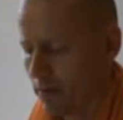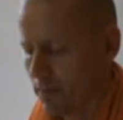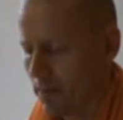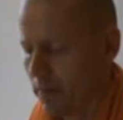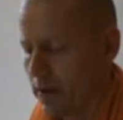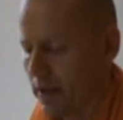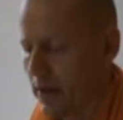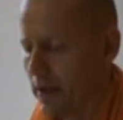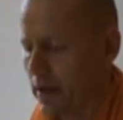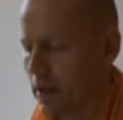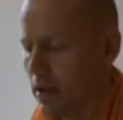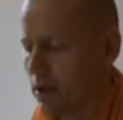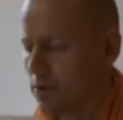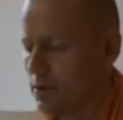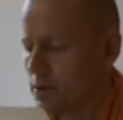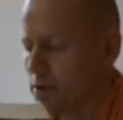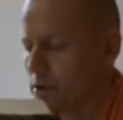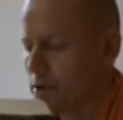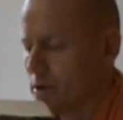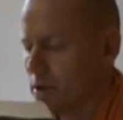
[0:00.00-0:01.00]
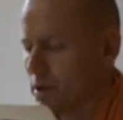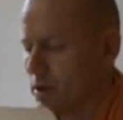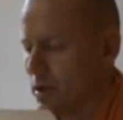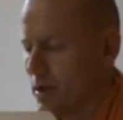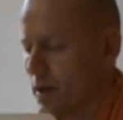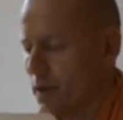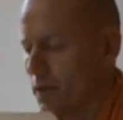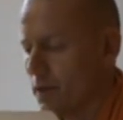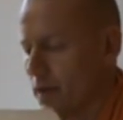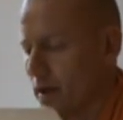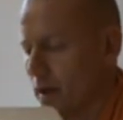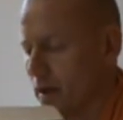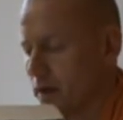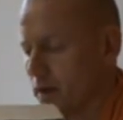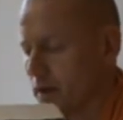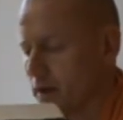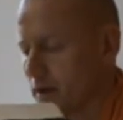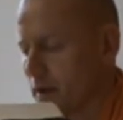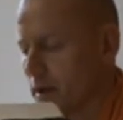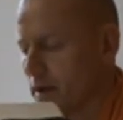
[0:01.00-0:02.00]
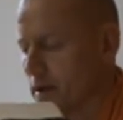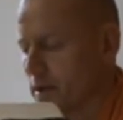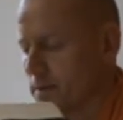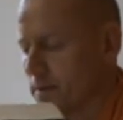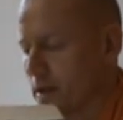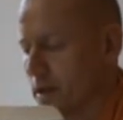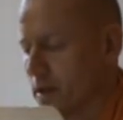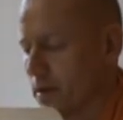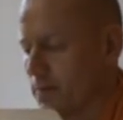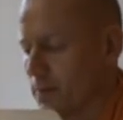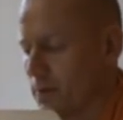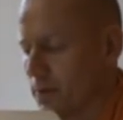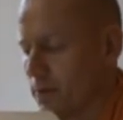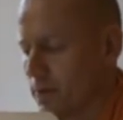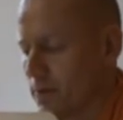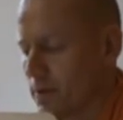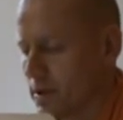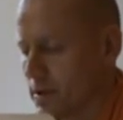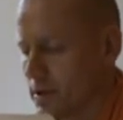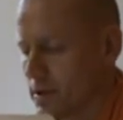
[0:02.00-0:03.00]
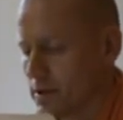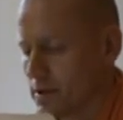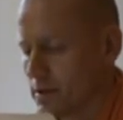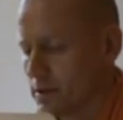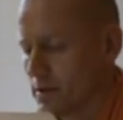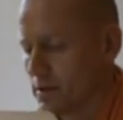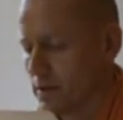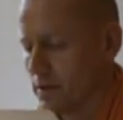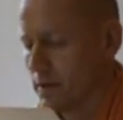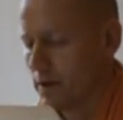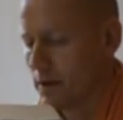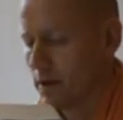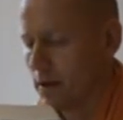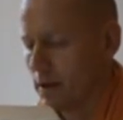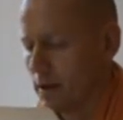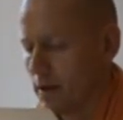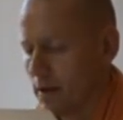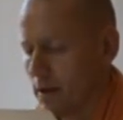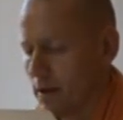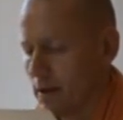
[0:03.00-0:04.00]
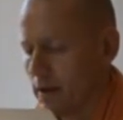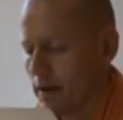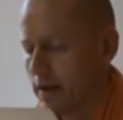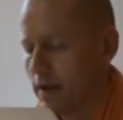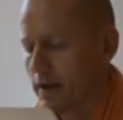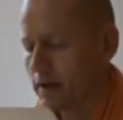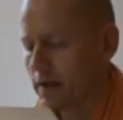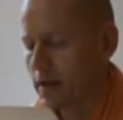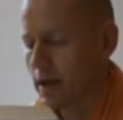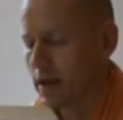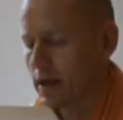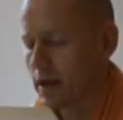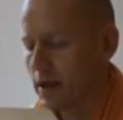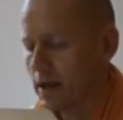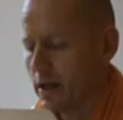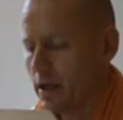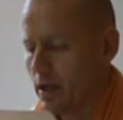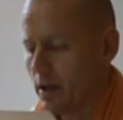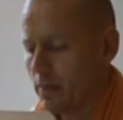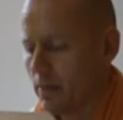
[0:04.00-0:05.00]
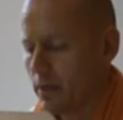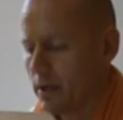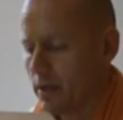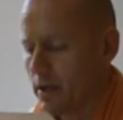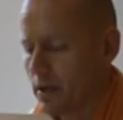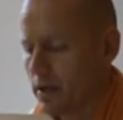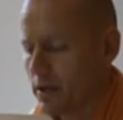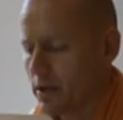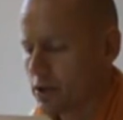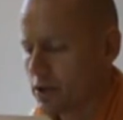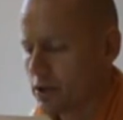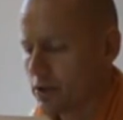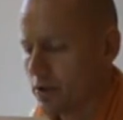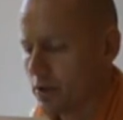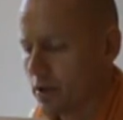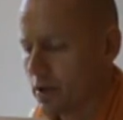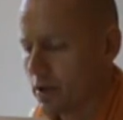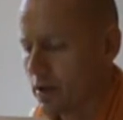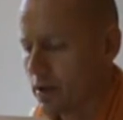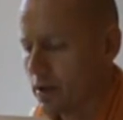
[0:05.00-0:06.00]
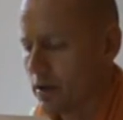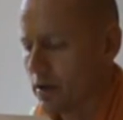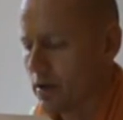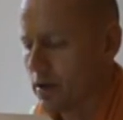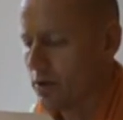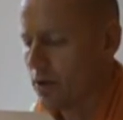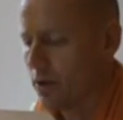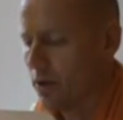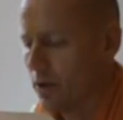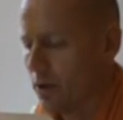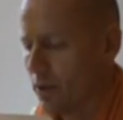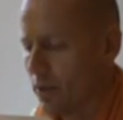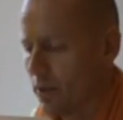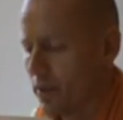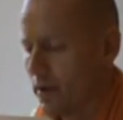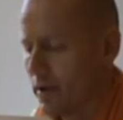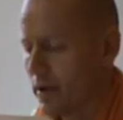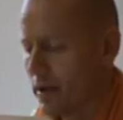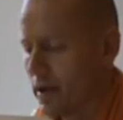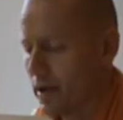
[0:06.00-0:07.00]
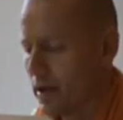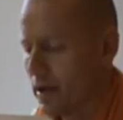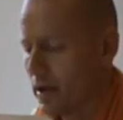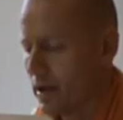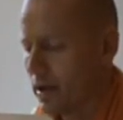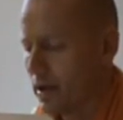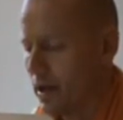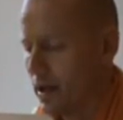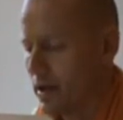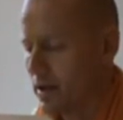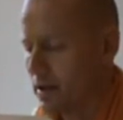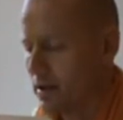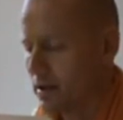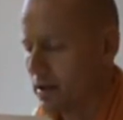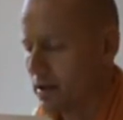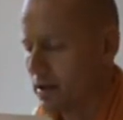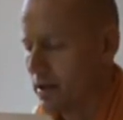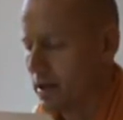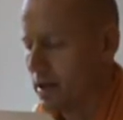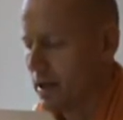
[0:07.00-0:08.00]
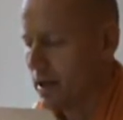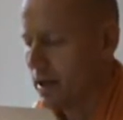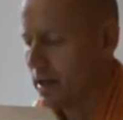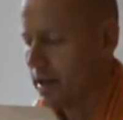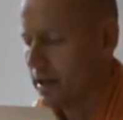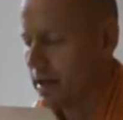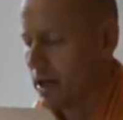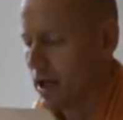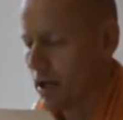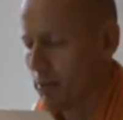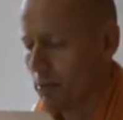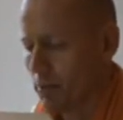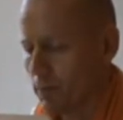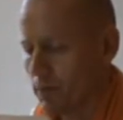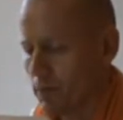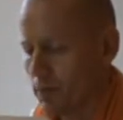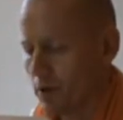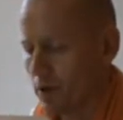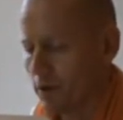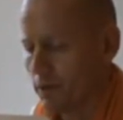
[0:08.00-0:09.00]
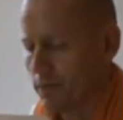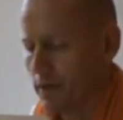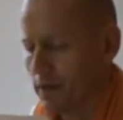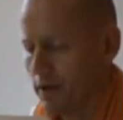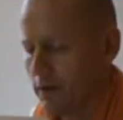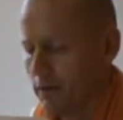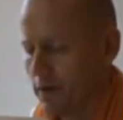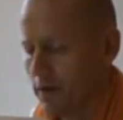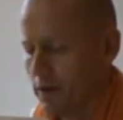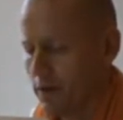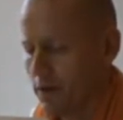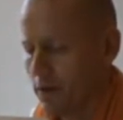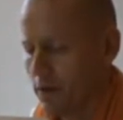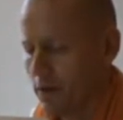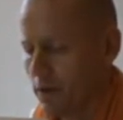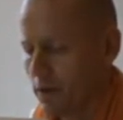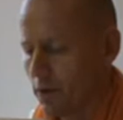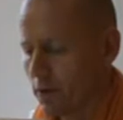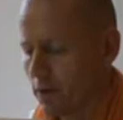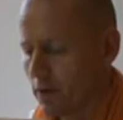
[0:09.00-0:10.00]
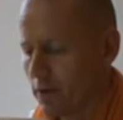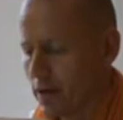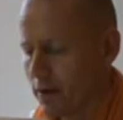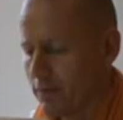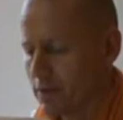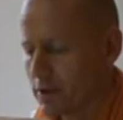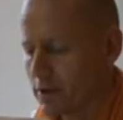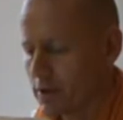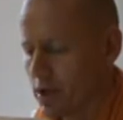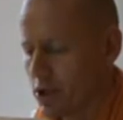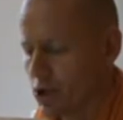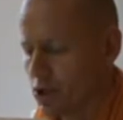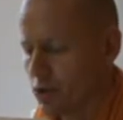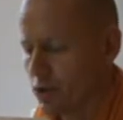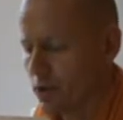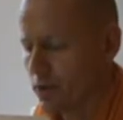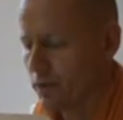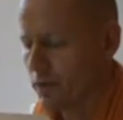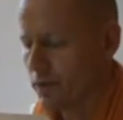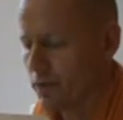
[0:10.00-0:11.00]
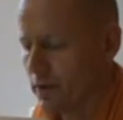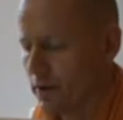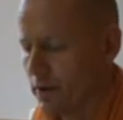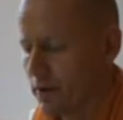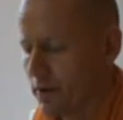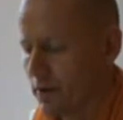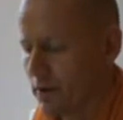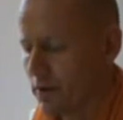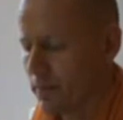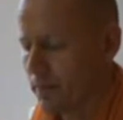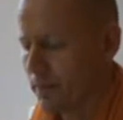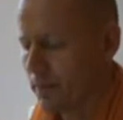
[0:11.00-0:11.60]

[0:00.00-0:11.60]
Being illusioned, he thinks he is making progress. He is like an airplane encircling the earth day and night, incapable of leaving the earth's gravitational field.